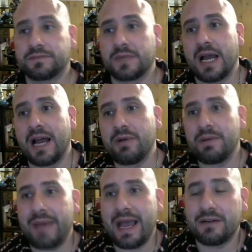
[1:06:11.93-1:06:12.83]
I
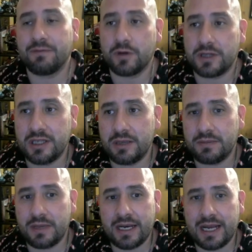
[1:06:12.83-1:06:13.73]
went back and forth on
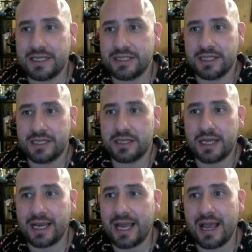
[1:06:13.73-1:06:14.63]
them, and I just didn't
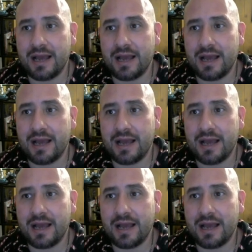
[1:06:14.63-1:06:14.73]
like.